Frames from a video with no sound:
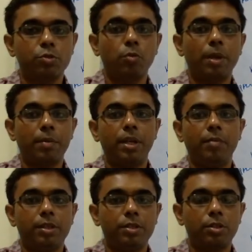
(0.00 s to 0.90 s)
two memory
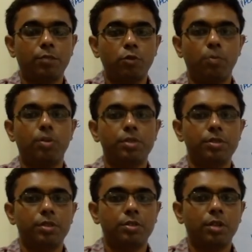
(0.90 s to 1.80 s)
images of two
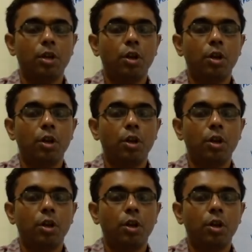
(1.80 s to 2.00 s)
processes